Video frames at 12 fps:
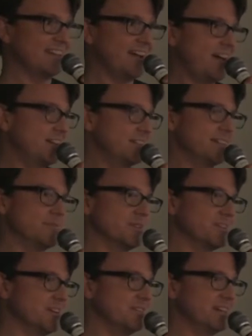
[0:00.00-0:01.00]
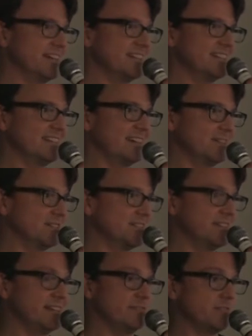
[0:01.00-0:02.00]
How do they resolve that? I don't
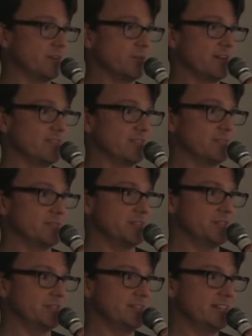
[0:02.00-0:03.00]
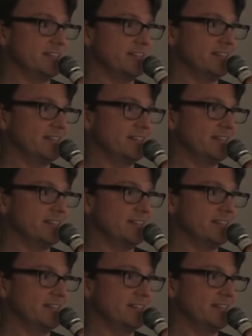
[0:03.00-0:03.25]
see any fair way for them to do that.